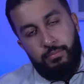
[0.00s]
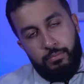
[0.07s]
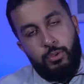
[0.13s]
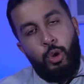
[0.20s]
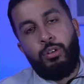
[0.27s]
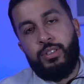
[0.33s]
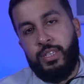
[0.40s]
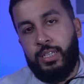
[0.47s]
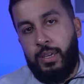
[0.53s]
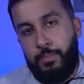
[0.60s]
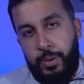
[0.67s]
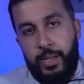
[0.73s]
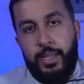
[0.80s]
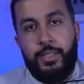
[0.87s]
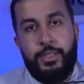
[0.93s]
Go second
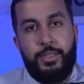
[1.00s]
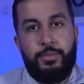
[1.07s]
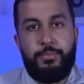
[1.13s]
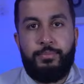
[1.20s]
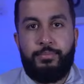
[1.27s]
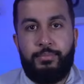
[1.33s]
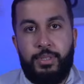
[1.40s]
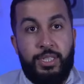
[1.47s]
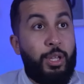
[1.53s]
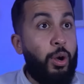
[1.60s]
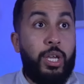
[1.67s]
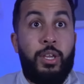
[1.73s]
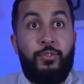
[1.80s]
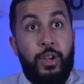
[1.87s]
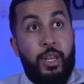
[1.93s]
place. It's not
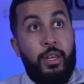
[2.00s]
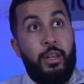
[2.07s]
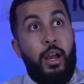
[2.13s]
even,